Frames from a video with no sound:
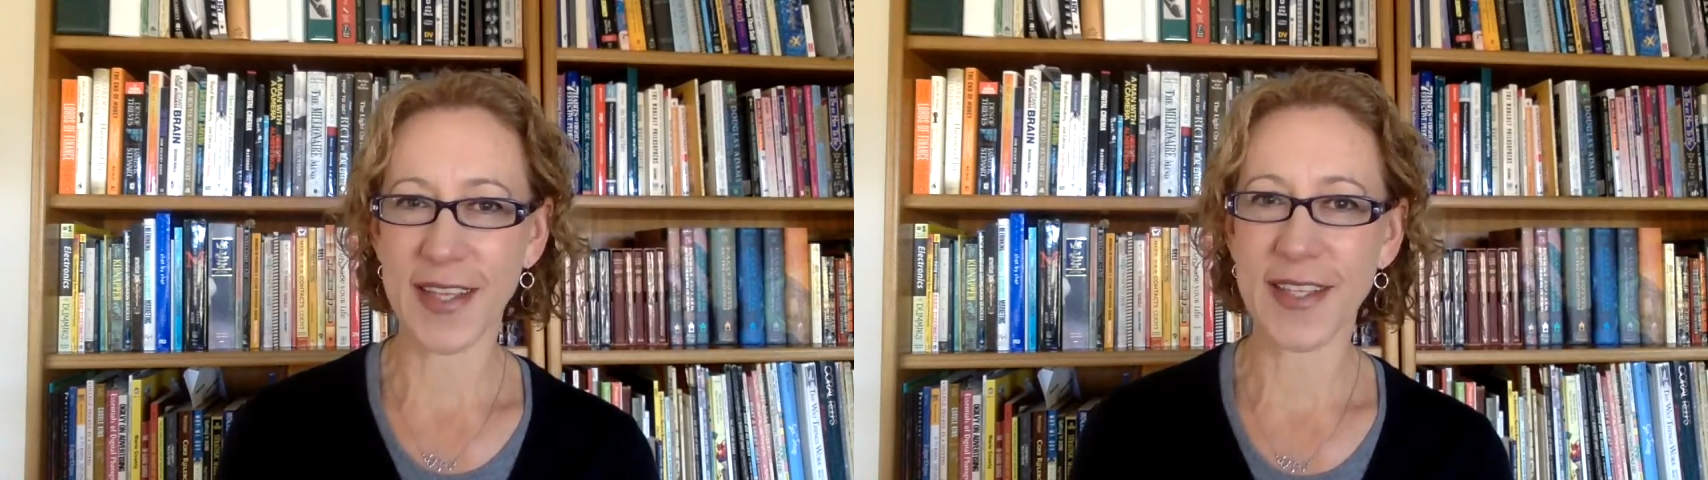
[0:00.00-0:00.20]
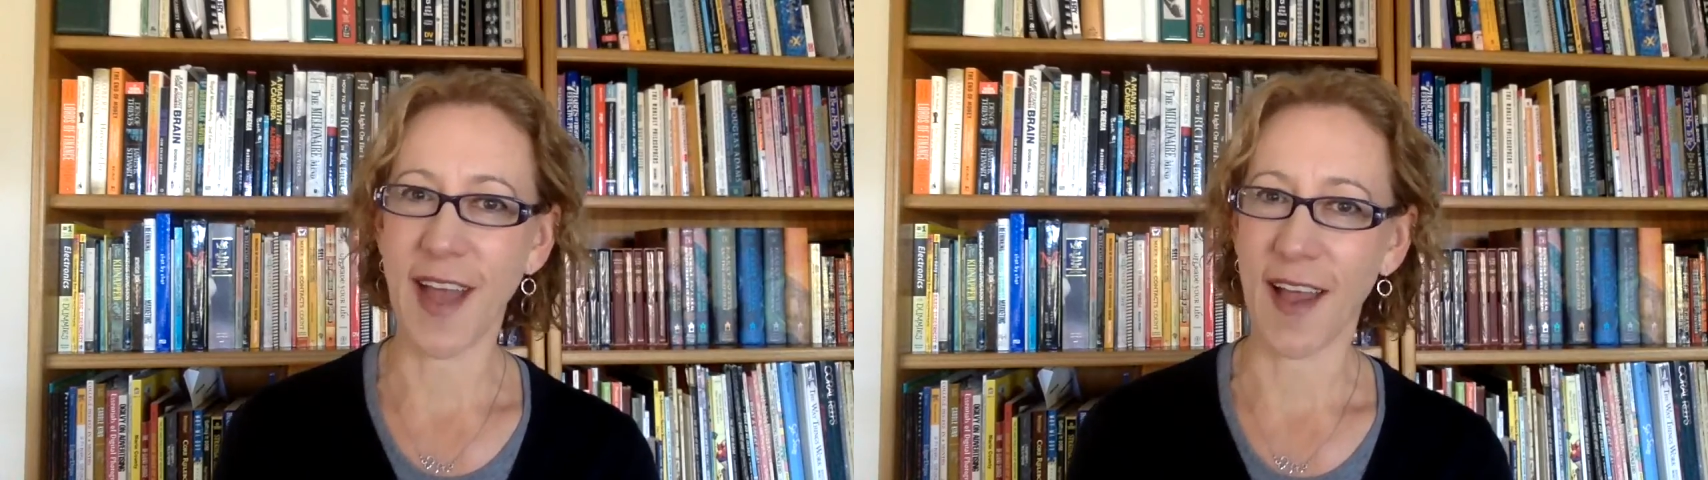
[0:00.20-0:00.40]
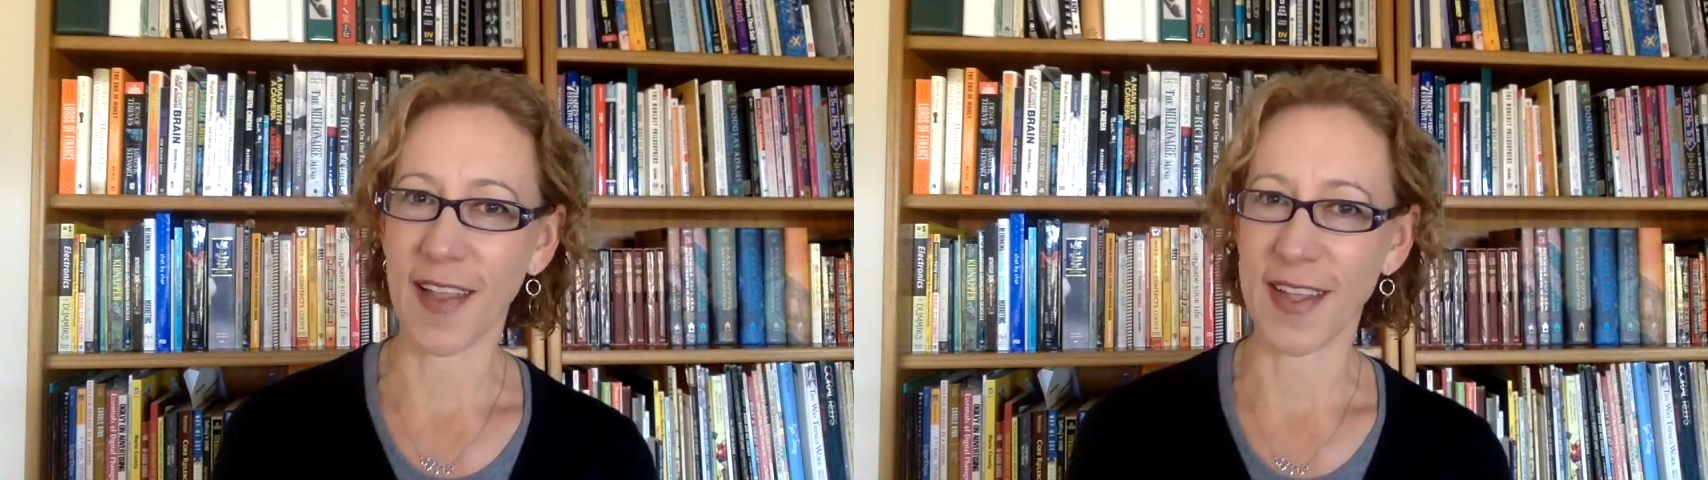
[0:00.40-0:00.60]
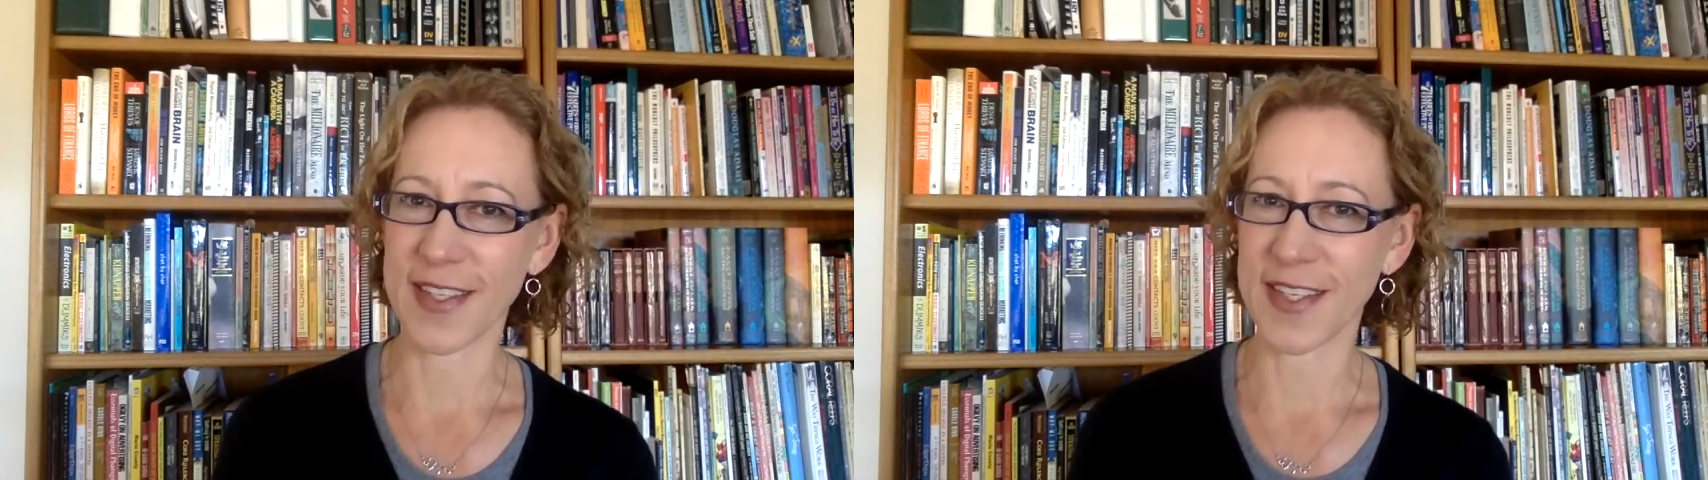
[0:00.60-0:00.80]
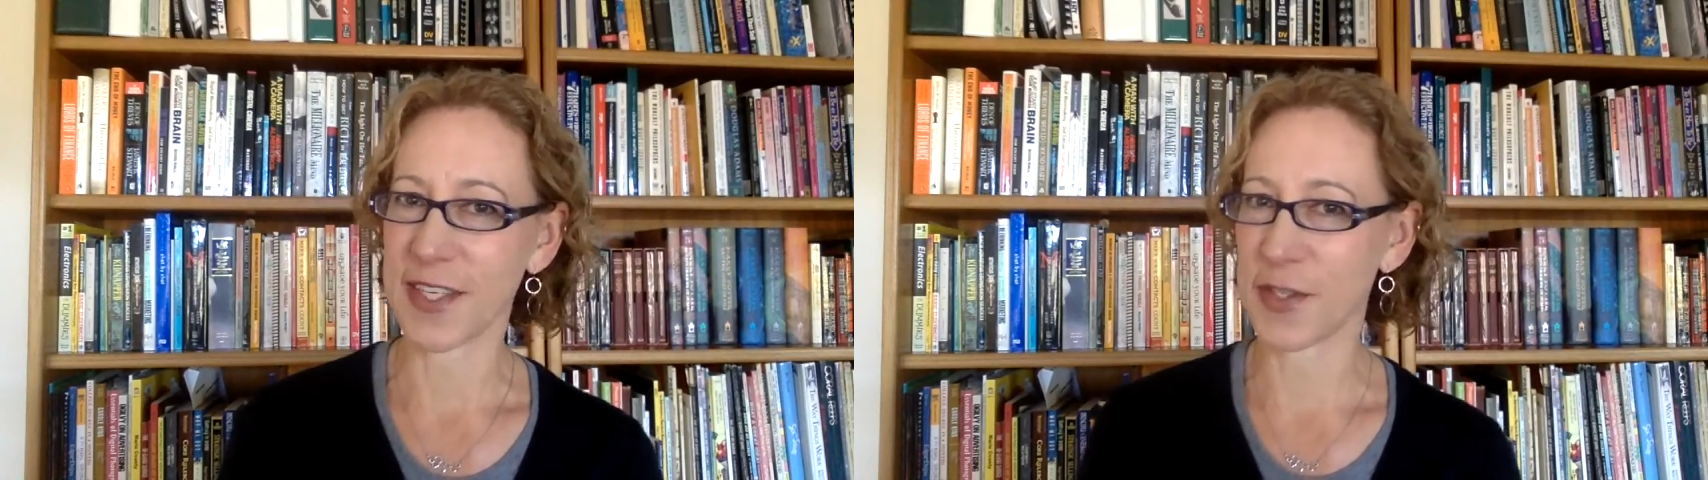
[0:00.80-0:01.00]

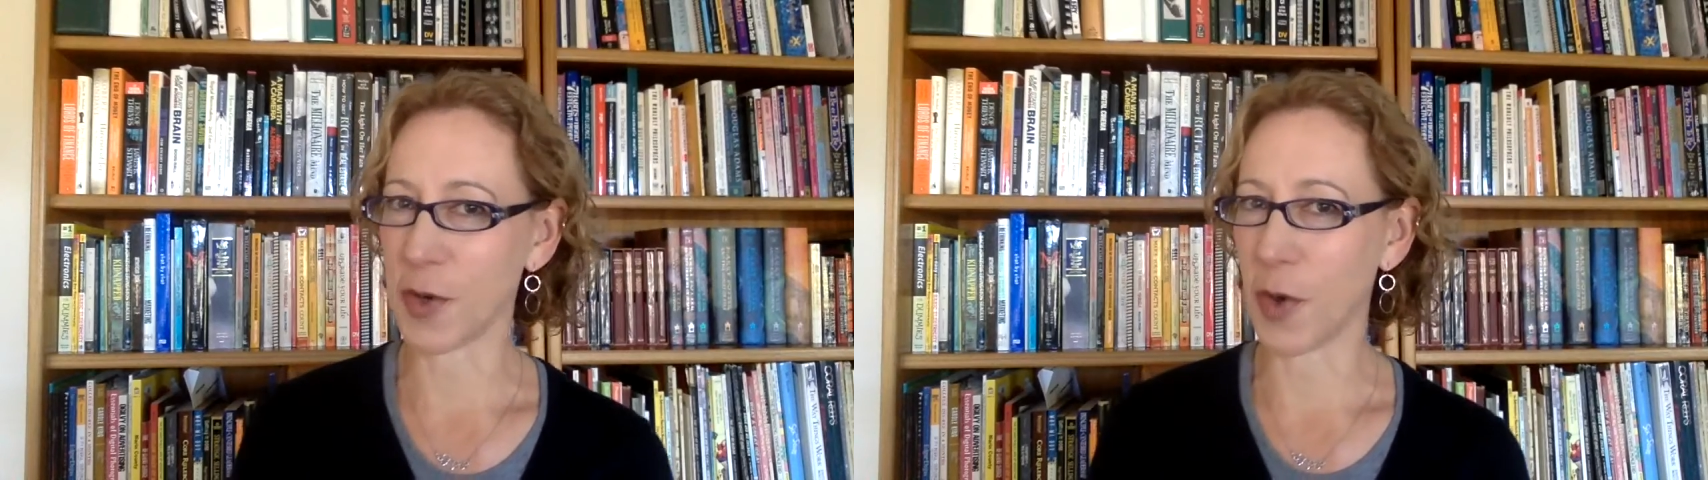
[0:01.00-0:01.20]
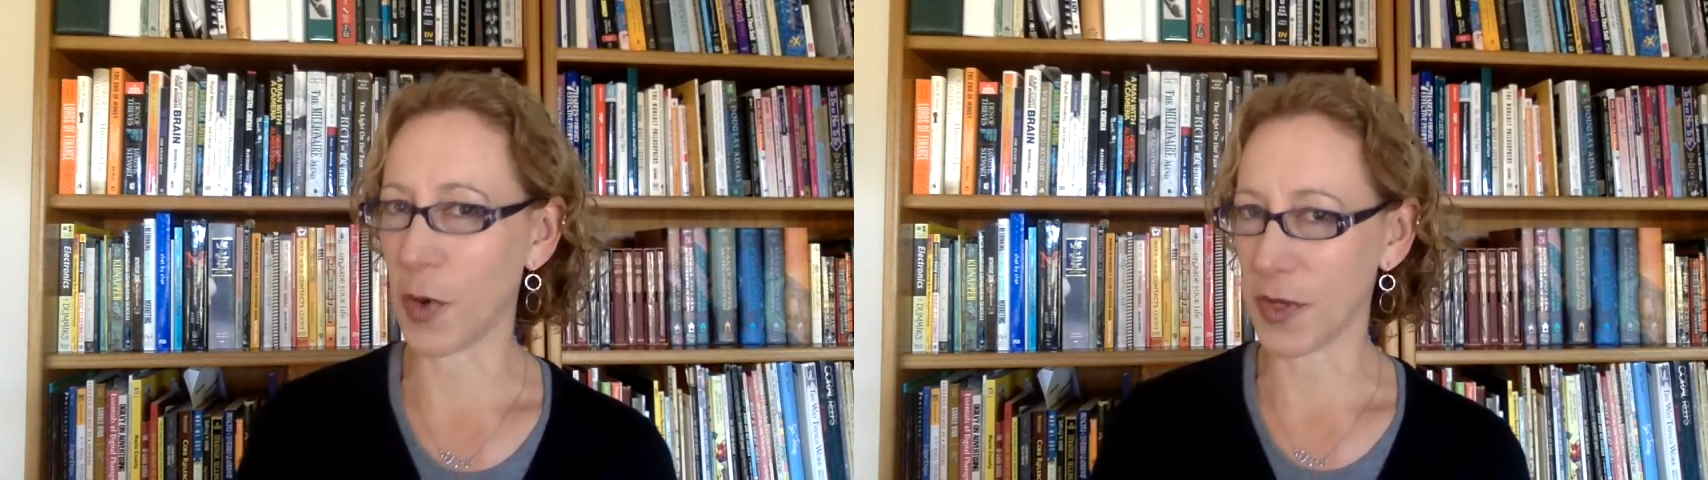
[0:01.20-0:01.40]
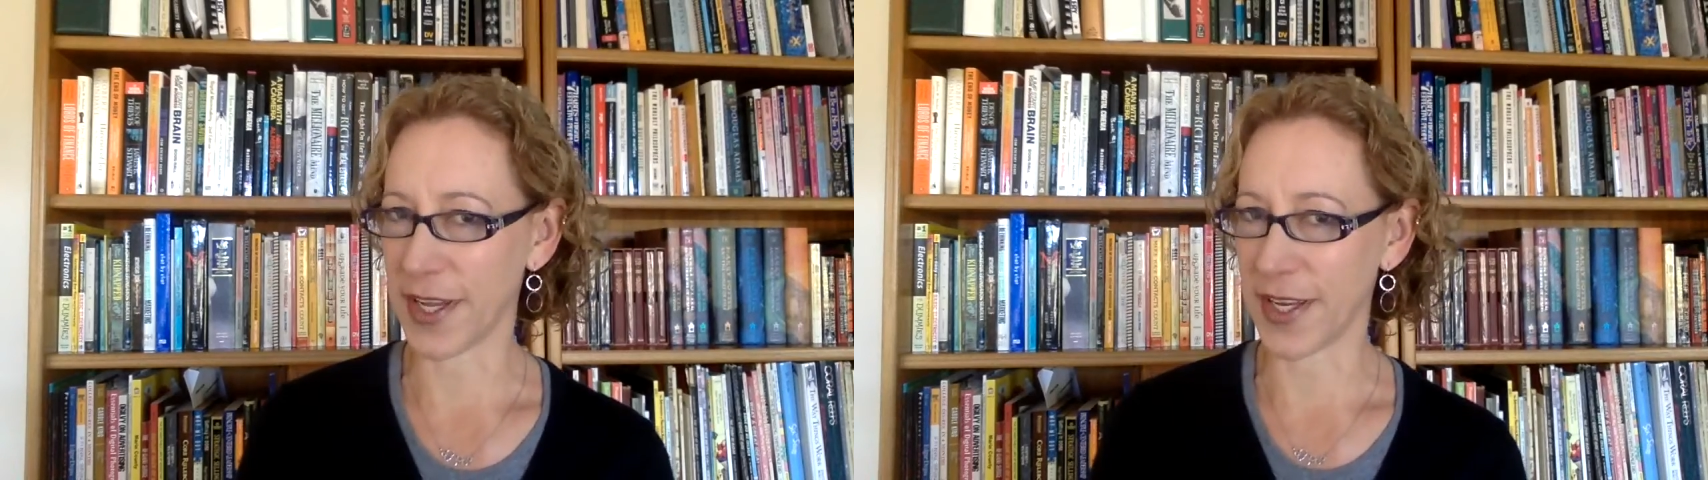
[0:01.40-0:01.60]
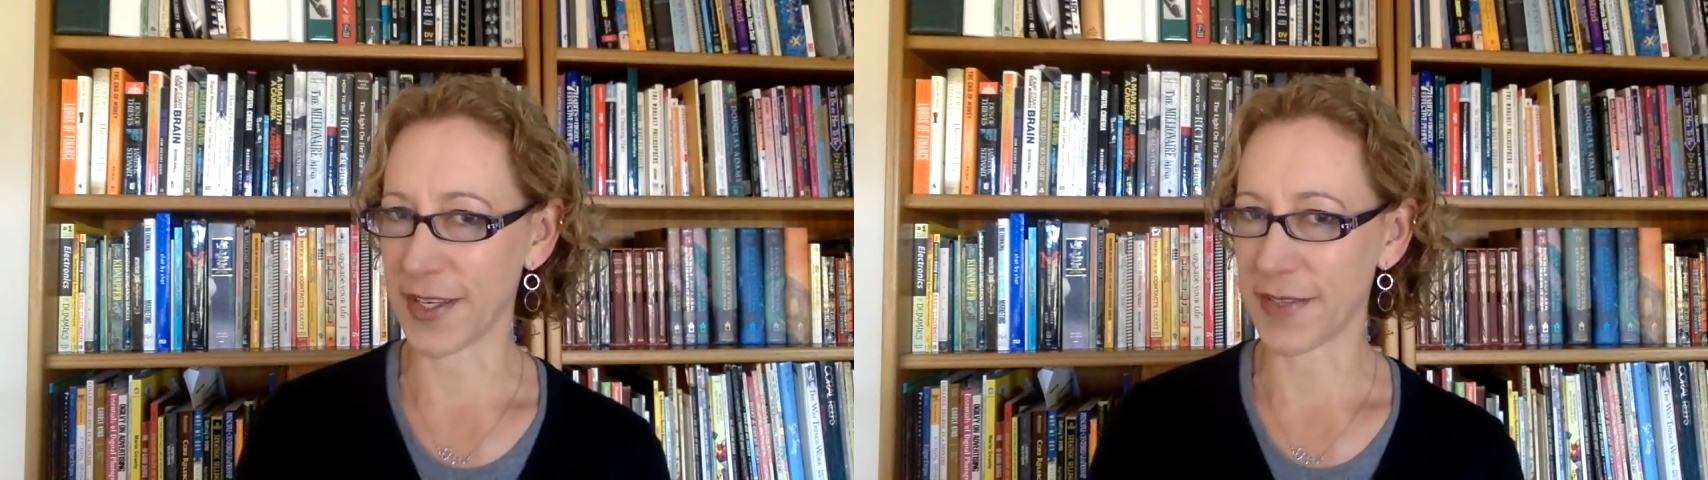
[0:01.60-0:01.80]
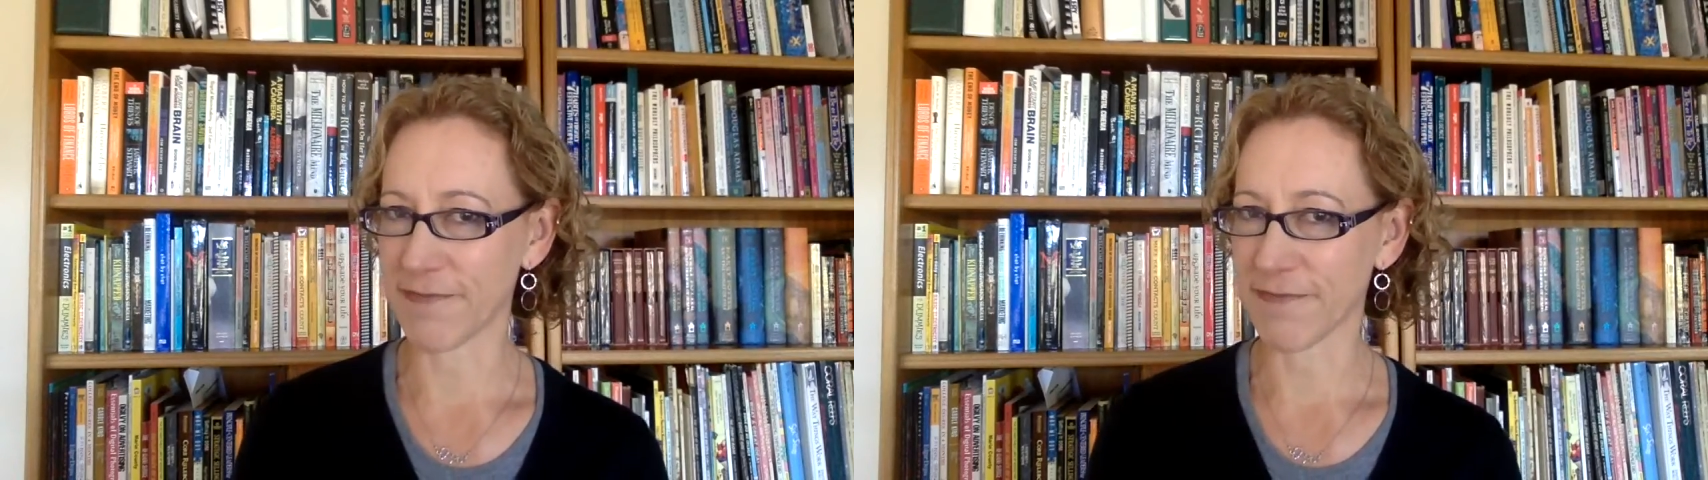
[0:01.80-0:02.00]
silence is golden?